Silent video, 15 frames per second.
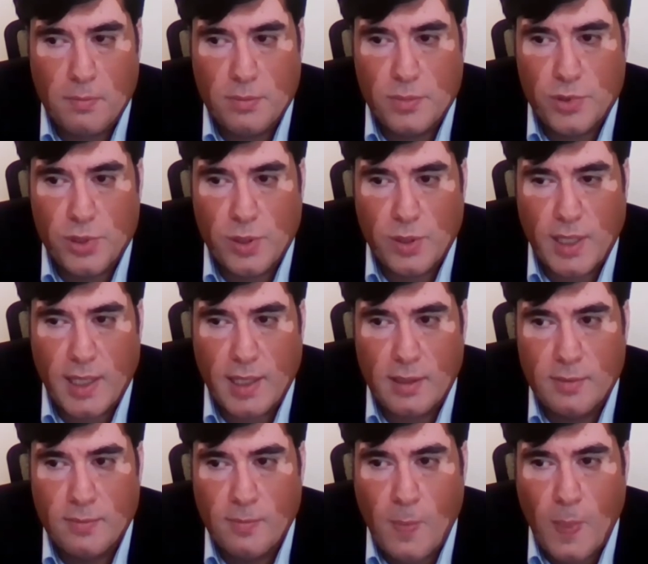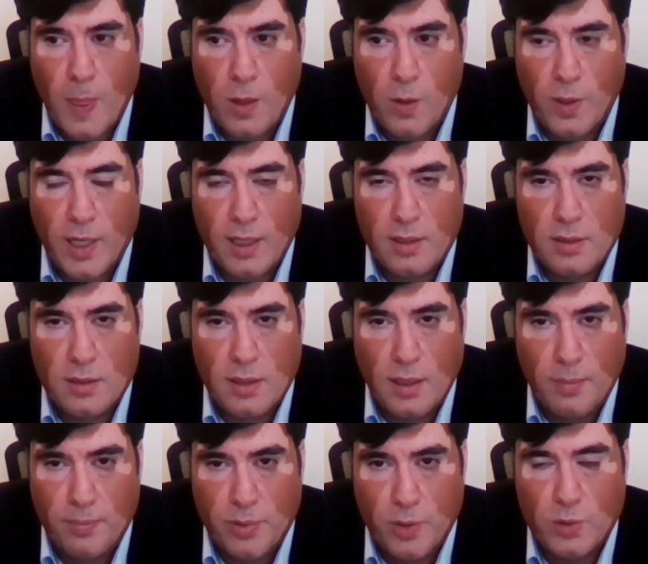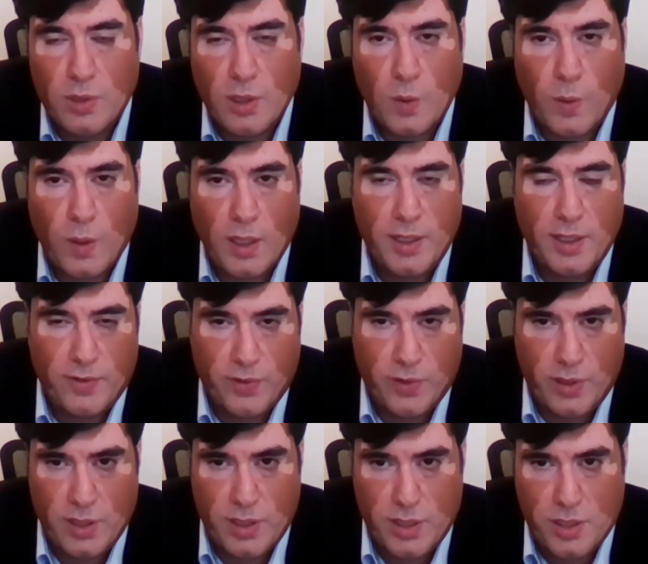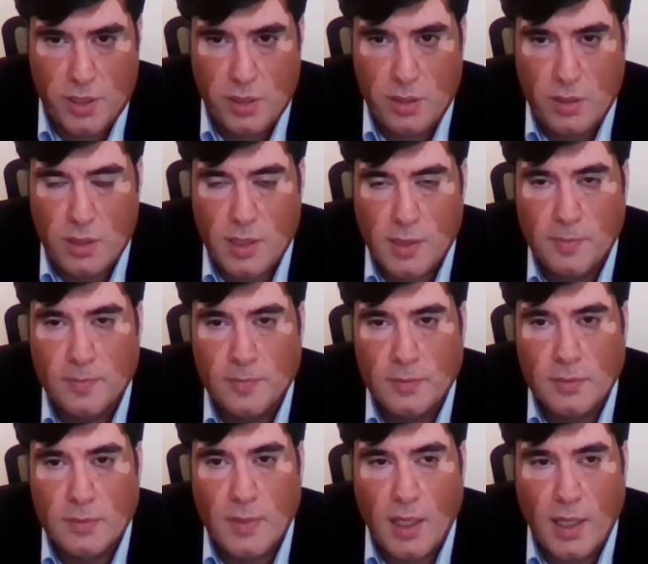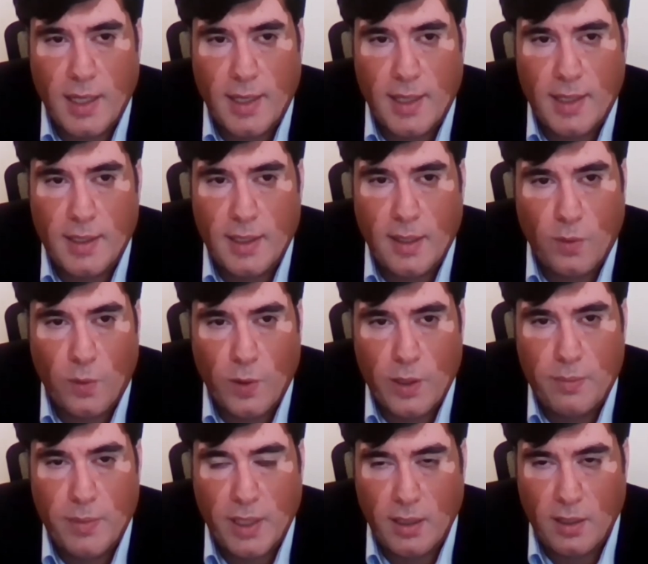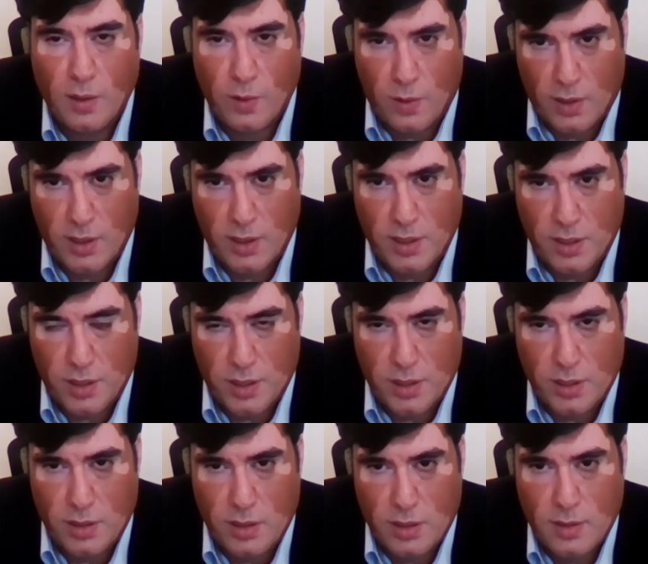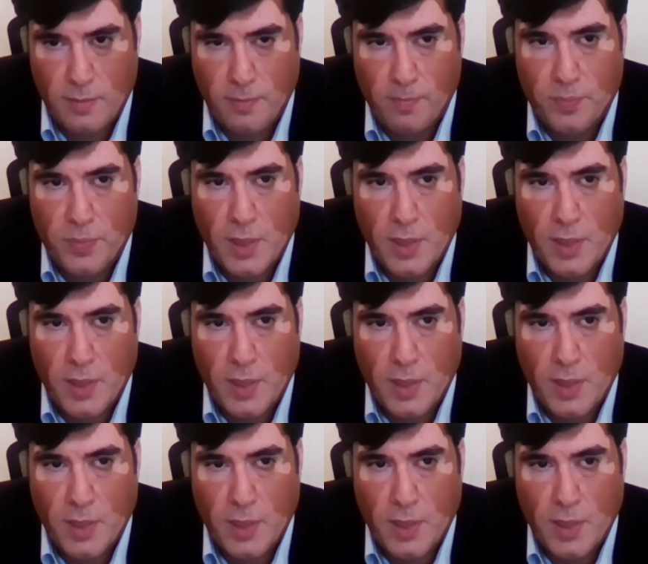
So that you can improve the quality of your decisions and avoid making wrong decisions.